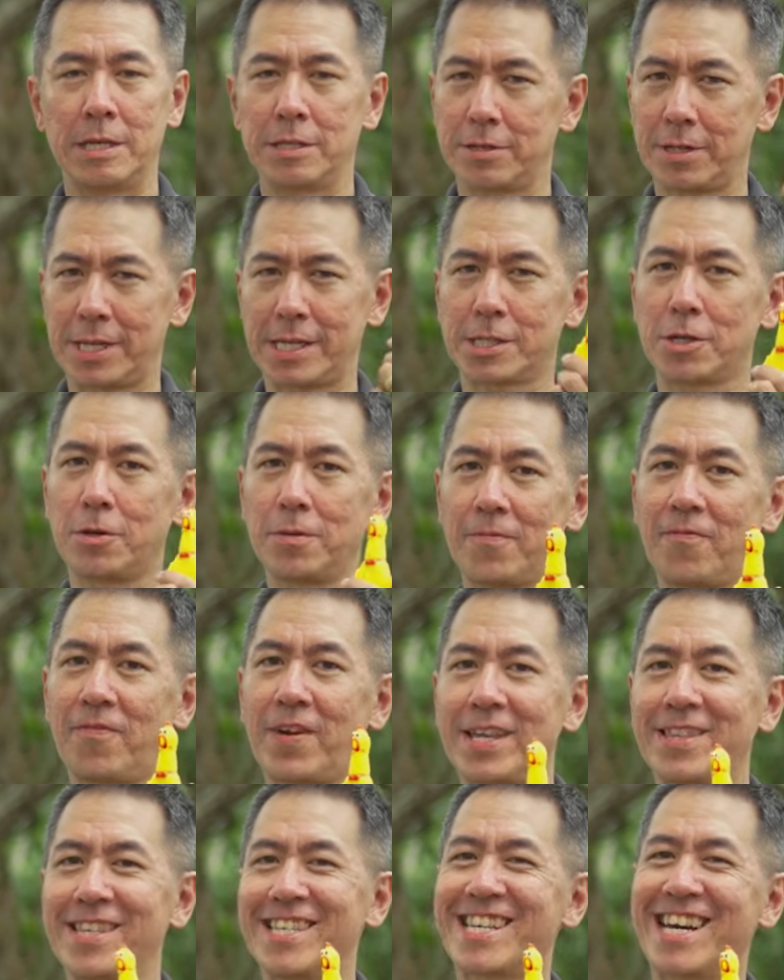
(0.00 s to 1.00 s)
So let's go and
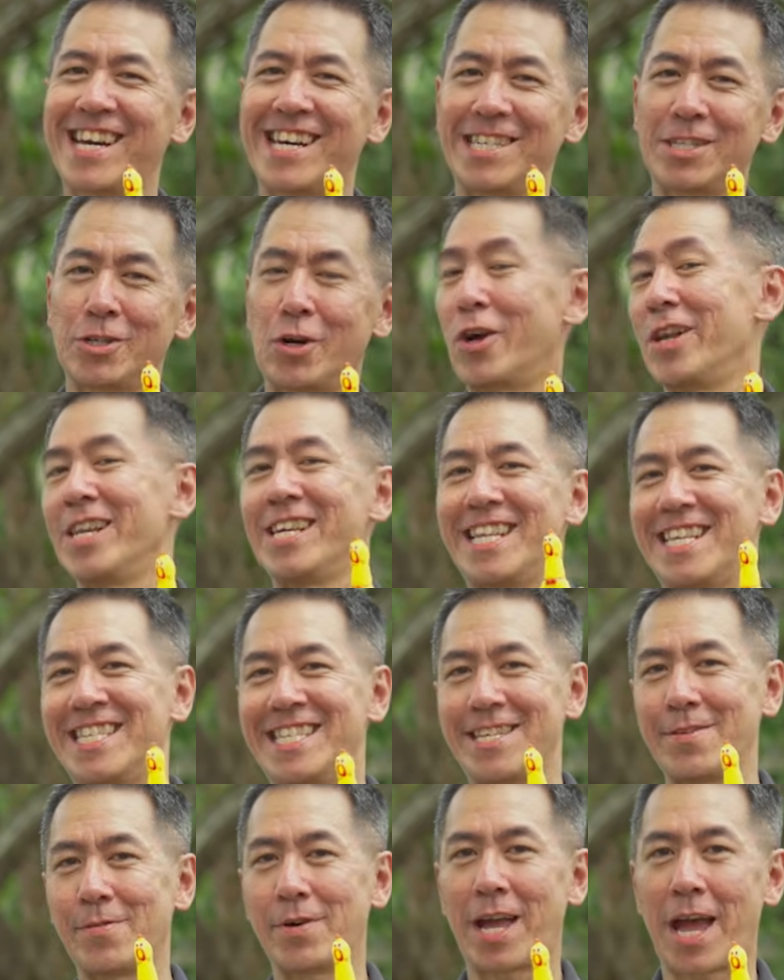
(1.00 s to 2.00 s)
find this guy a toilet and
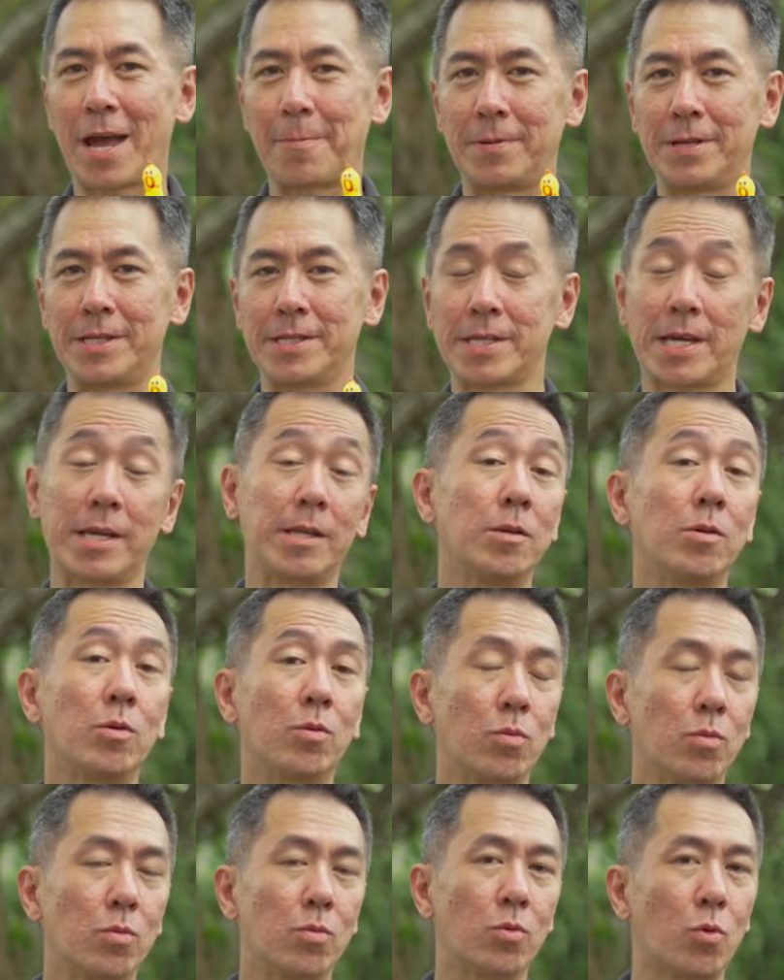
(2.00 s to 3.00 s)
see what happens. And
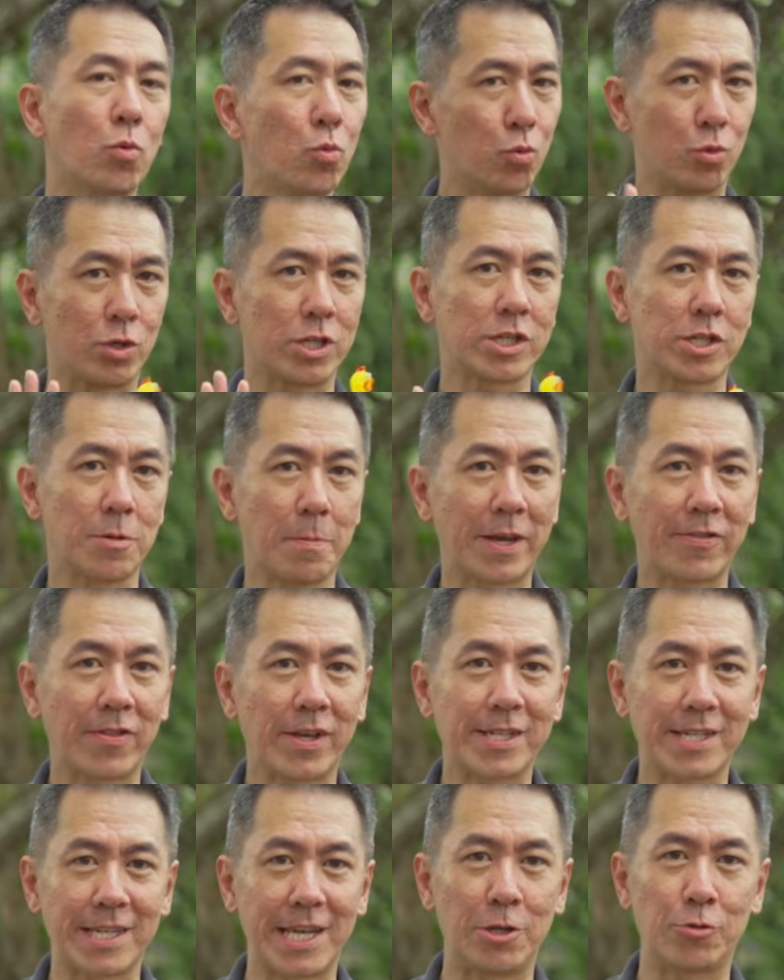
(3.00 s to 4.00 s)
ooh, just to make
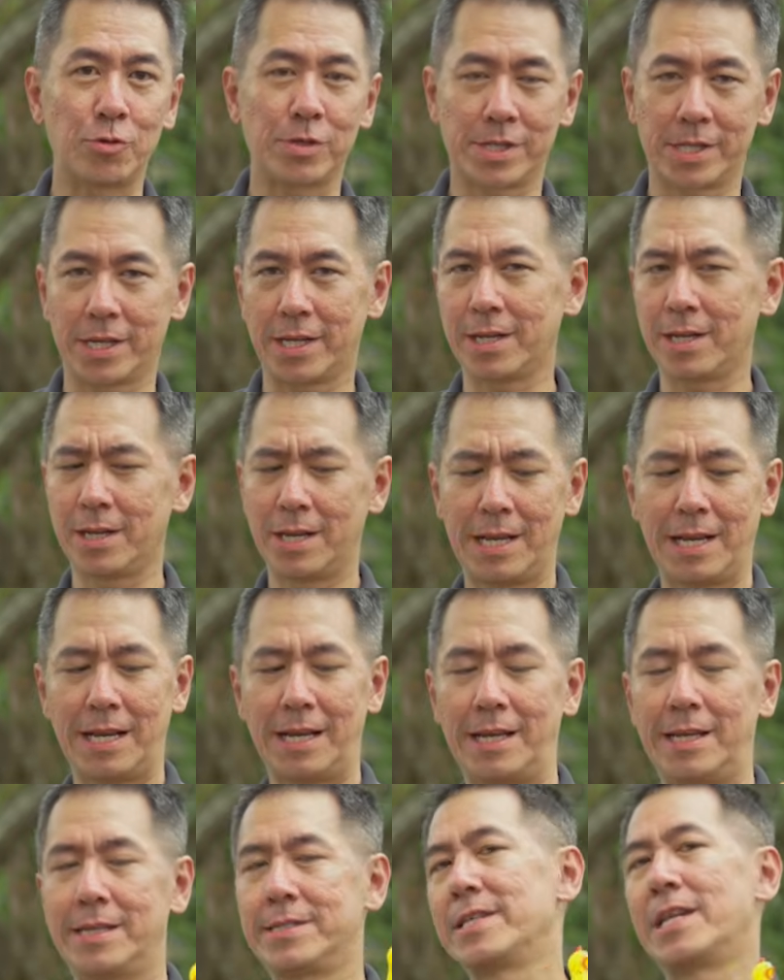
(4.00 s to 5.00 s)
things interesting,
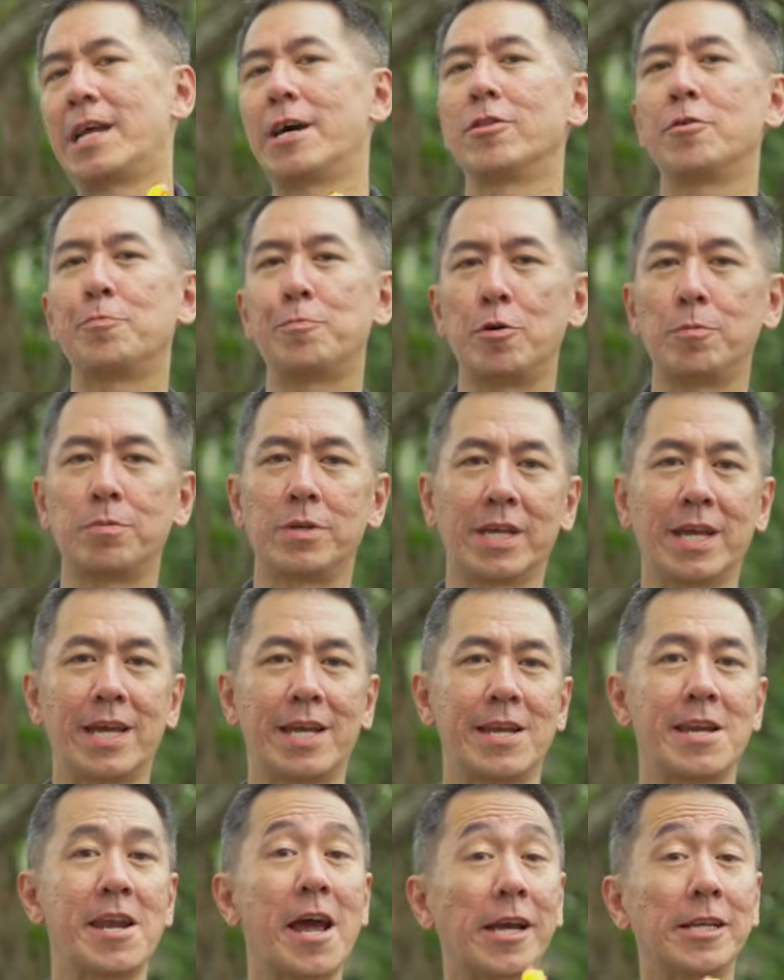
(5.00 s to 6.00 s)
let's allow the poop to get
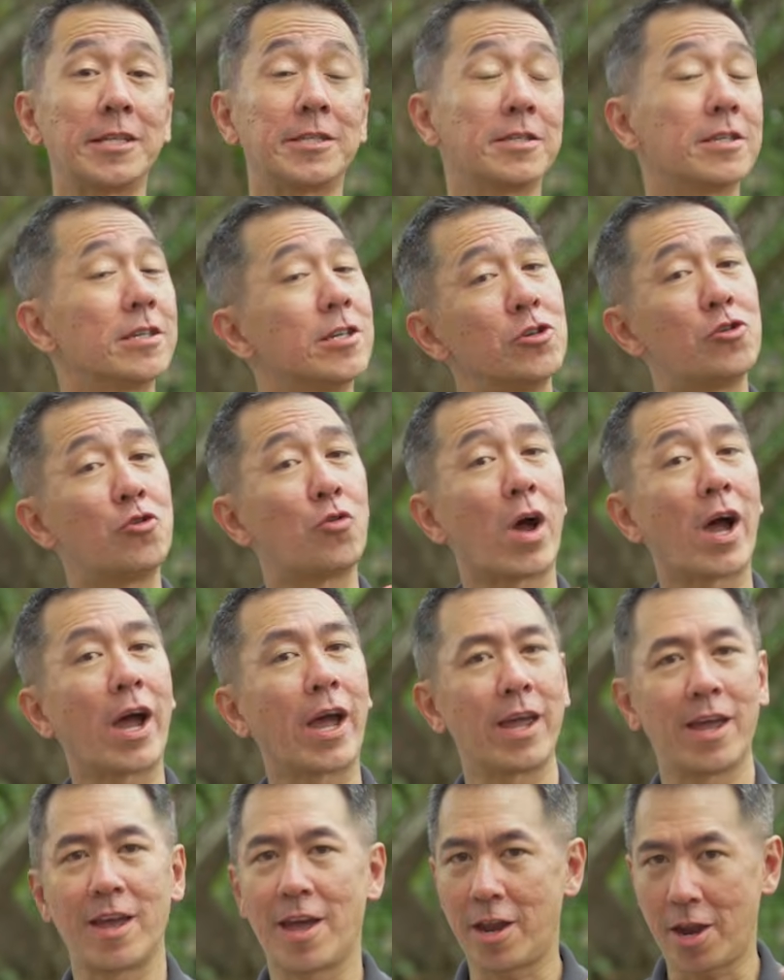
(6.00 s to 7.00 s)
nice and
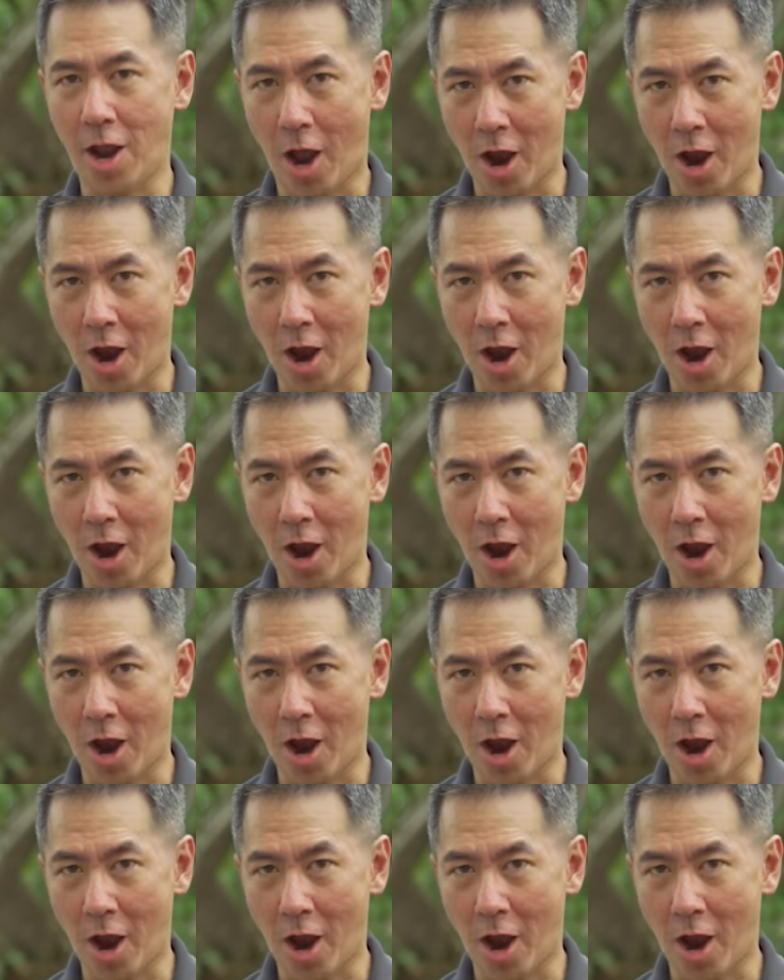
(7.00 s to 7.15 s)
dry and